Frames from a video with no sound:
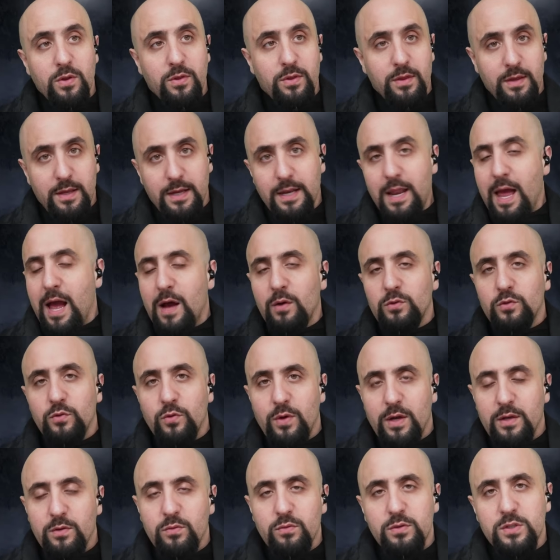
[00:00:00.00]
with an
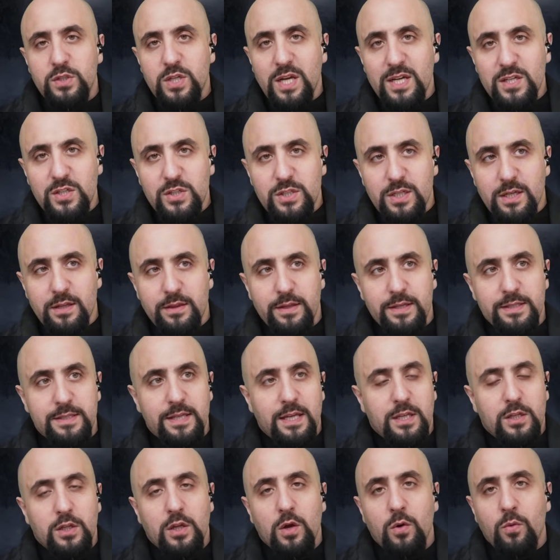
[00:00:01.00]
outright rejection. They
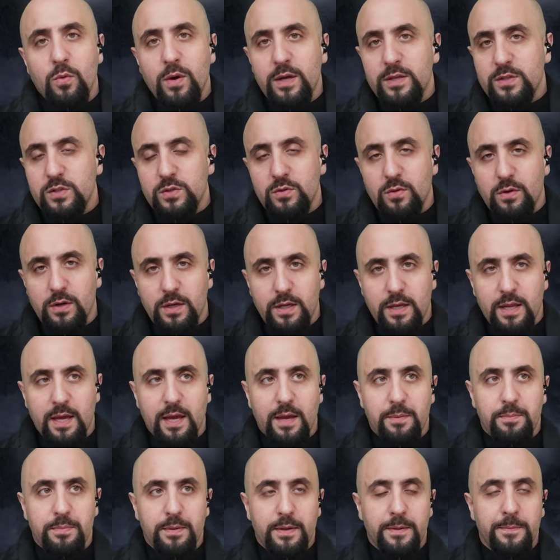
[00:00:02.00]
said, no way, it's not going to
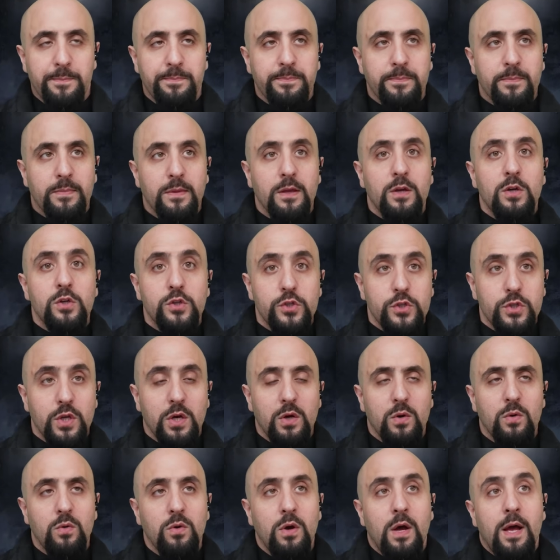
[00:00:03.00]
happen.
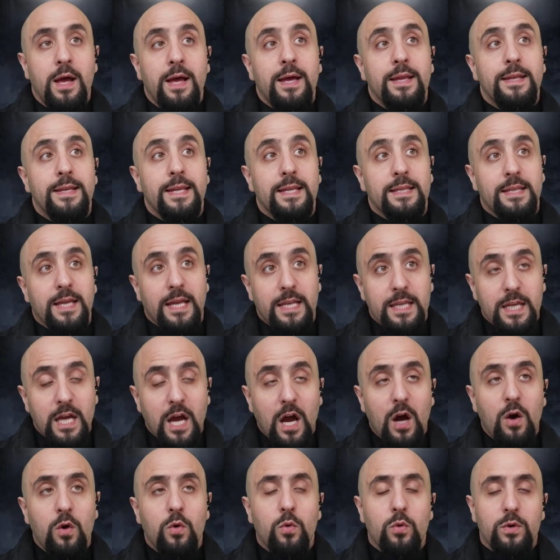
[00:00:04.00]
So
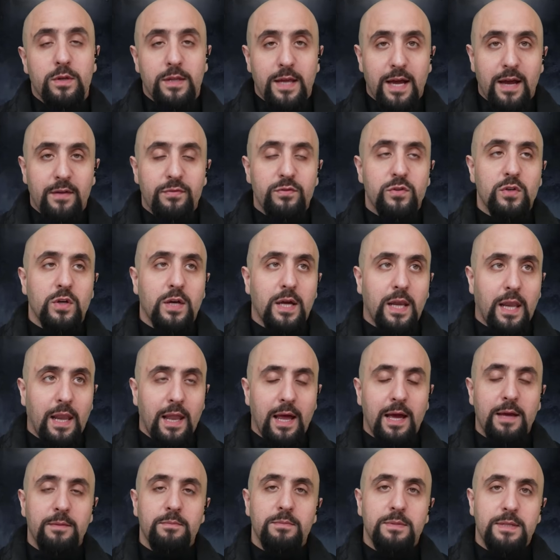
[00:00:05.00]
Netanyahu would have to
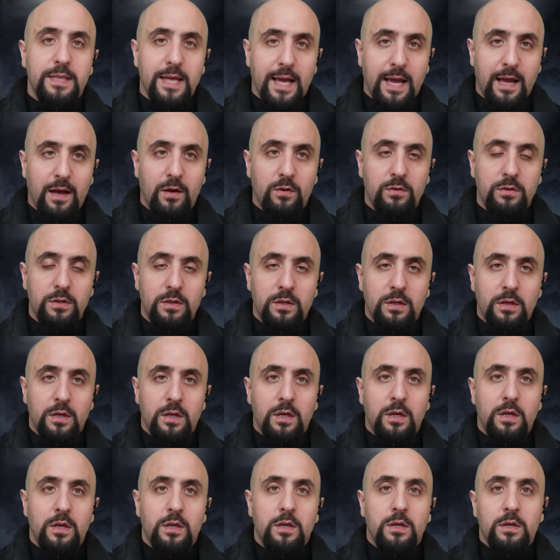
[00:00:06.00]
climb down
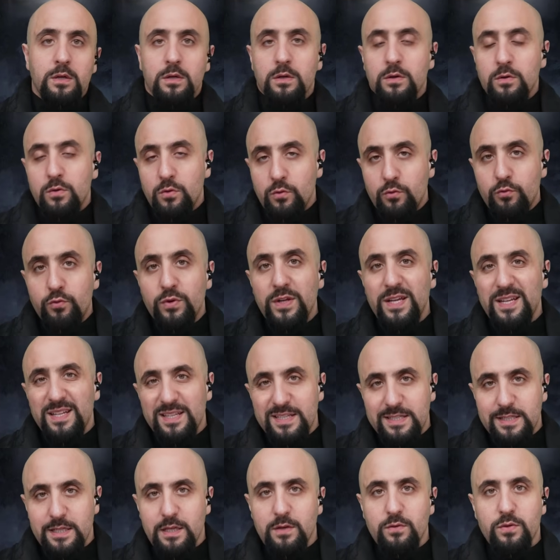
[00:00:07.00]

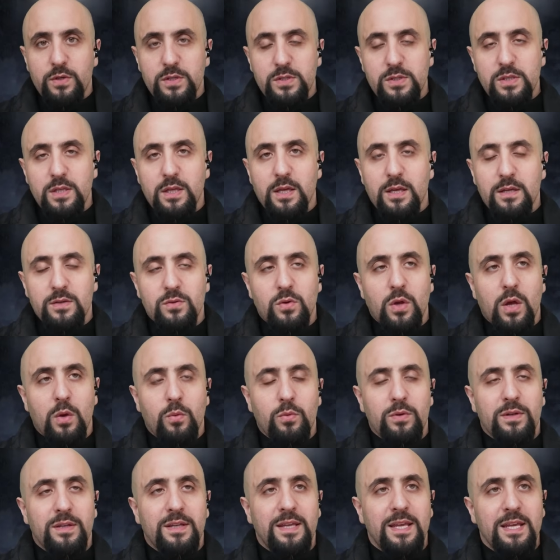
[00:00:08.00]
really seriously. He
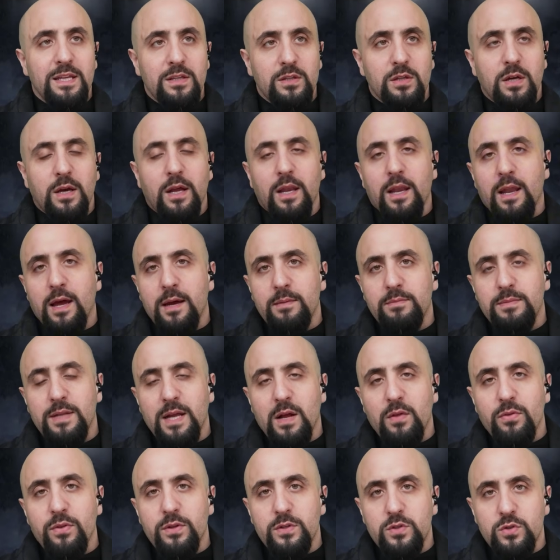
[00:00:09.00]
would need to climb
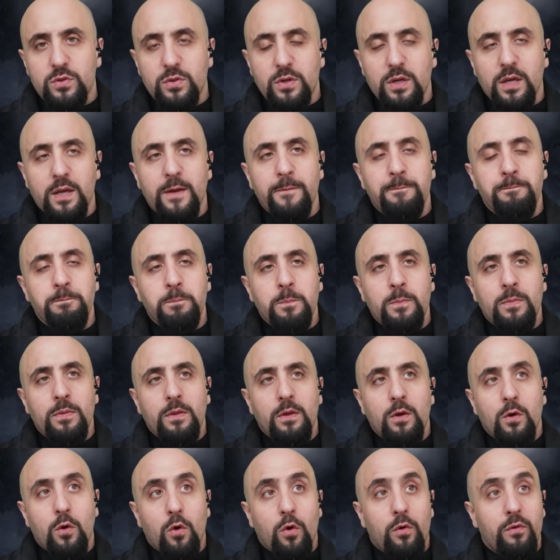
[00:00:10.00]
down the tree
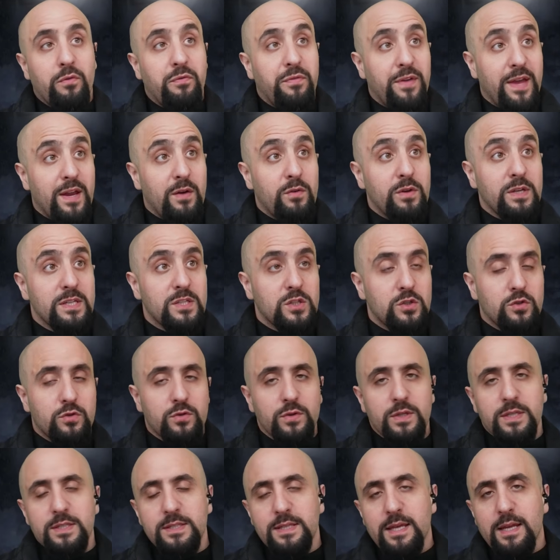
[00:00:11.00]
or various
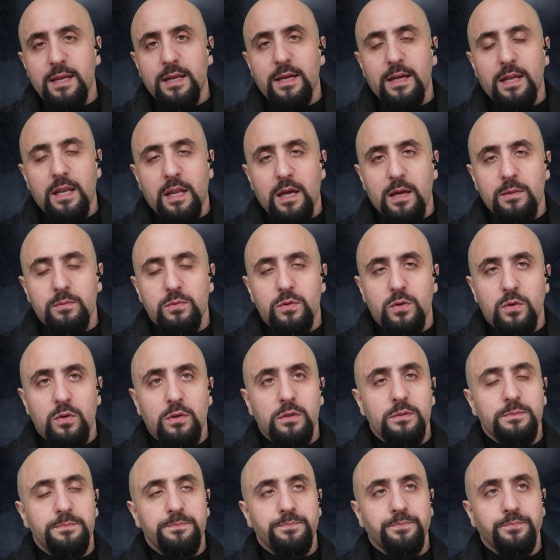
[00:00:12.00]
trees that he climbed
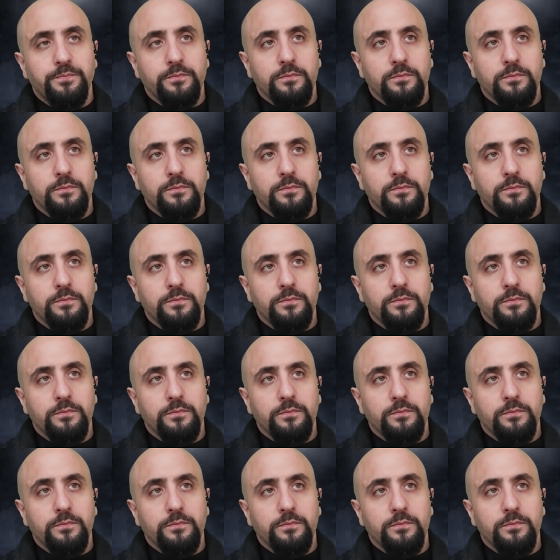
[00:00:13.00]
on,